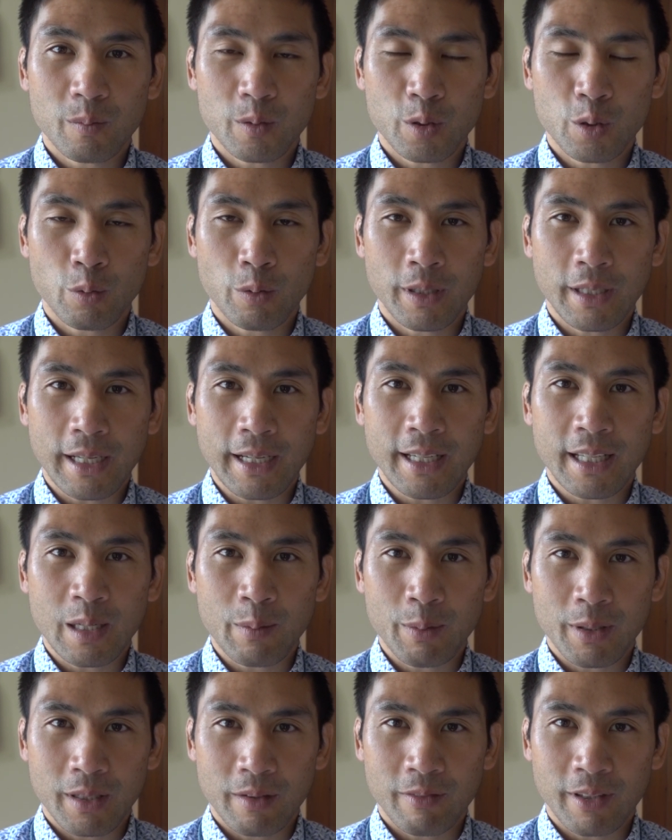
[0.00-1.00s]
doing
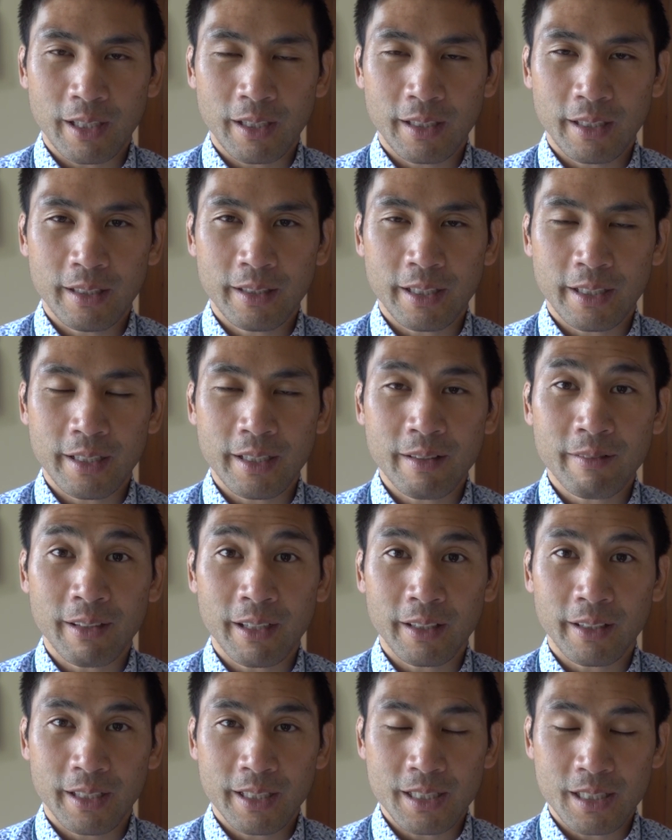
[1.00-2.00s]
academic integrity
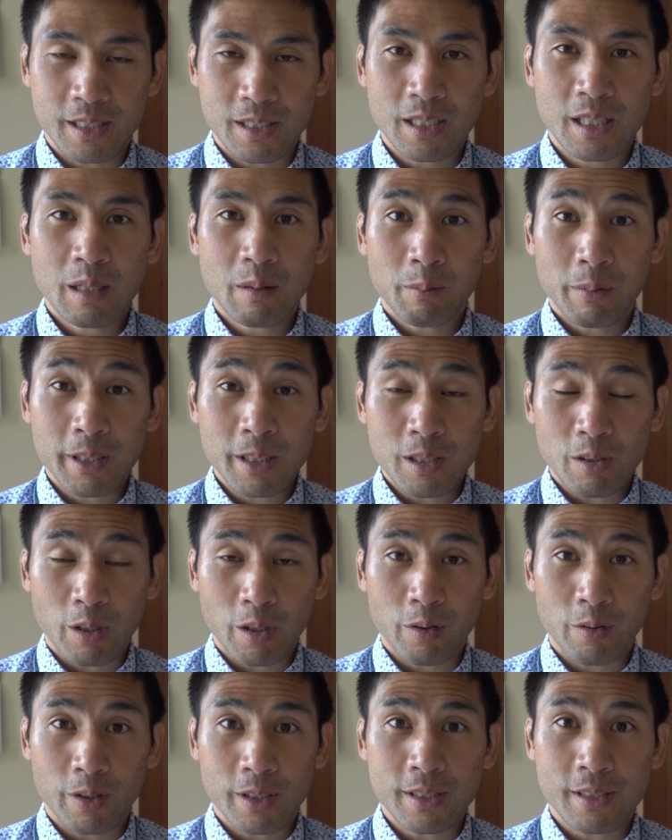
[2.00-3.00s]
violations, please
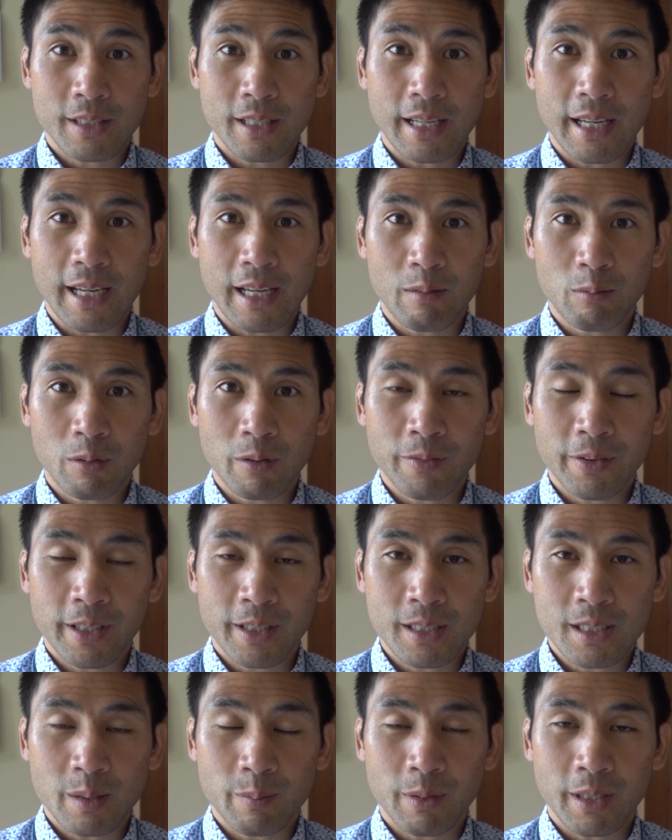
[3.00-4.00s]
talk to us and we'll
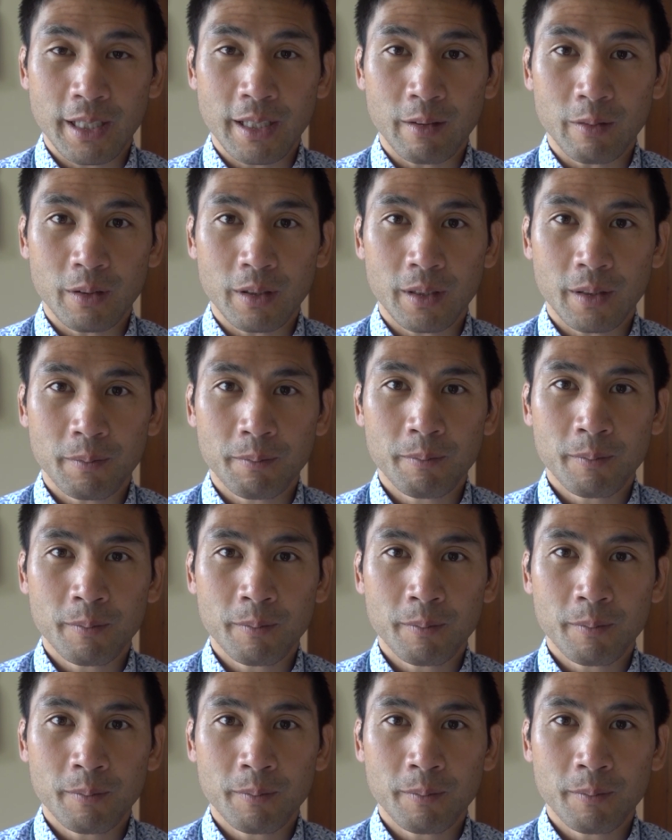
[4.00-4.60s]
figure something out.